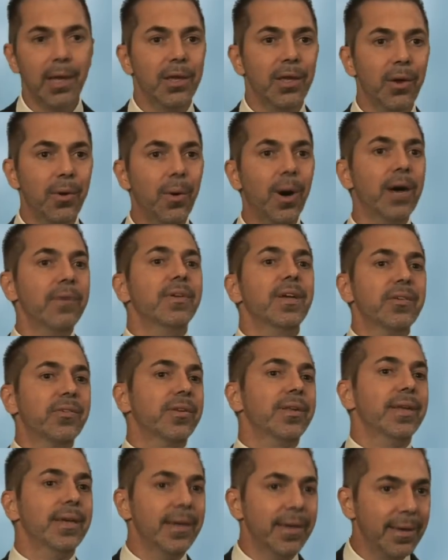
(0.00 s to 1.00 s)
you
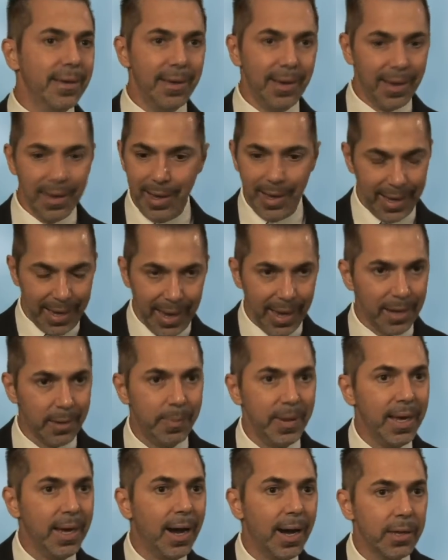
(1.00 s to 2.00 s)
obviously, it can't
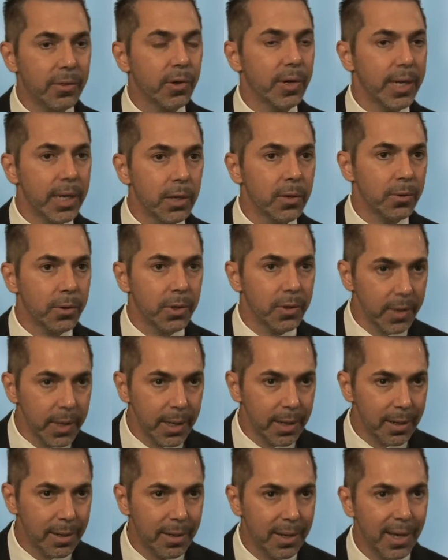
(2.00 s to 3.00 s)
be either here nor
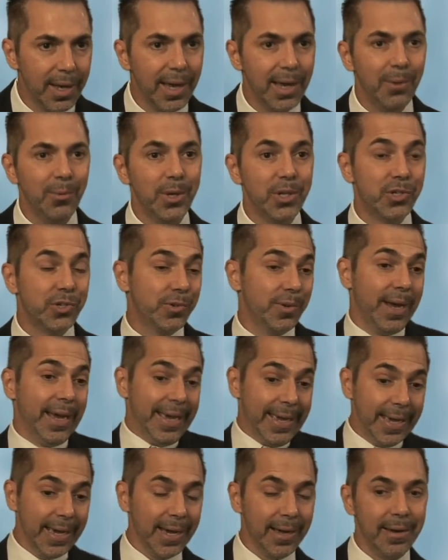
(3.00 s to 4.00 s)
there, which
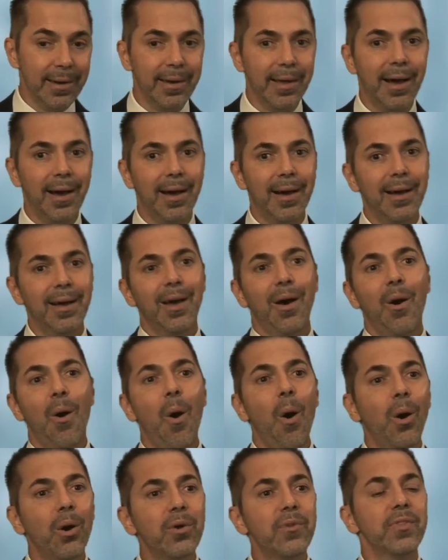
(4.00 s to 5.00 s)
again, uh,
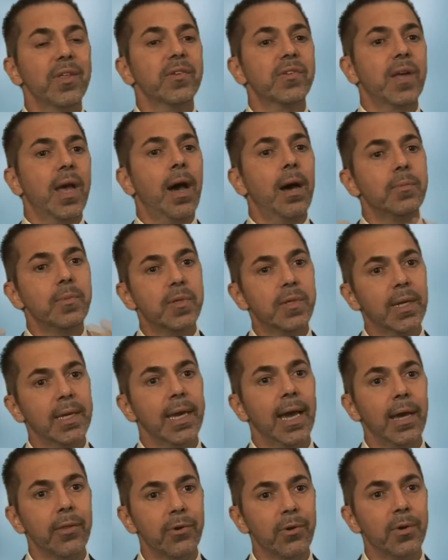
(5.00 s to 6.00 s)
all of this comes
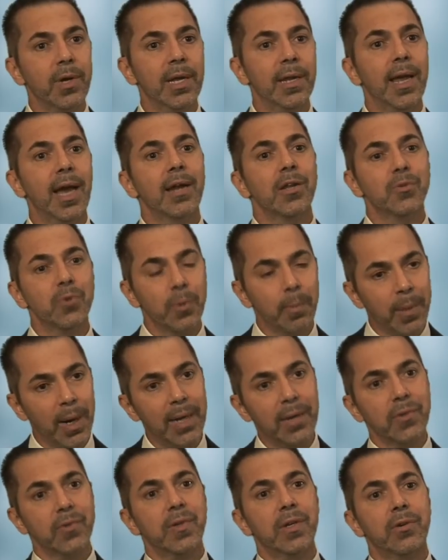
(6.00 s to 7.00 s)
together and that is what
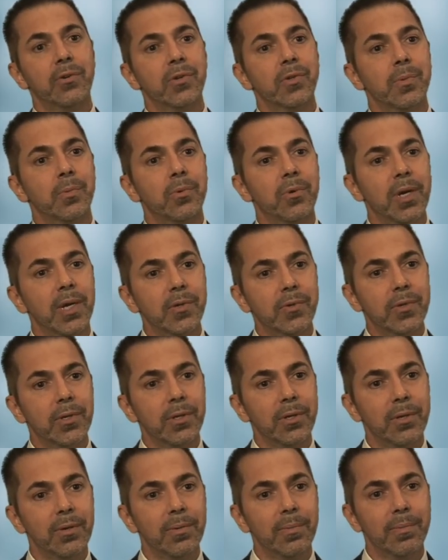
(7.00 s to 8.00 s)
biocentrism tries to
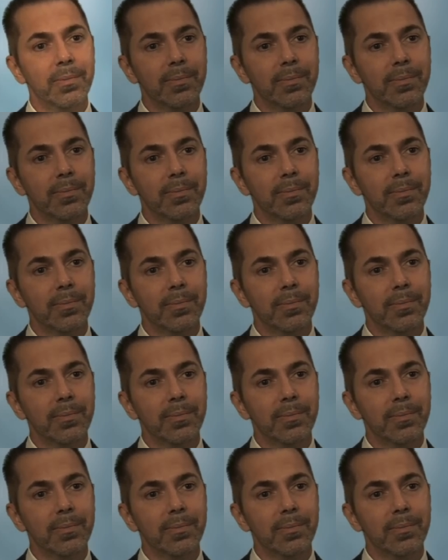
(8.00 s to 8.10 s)
do.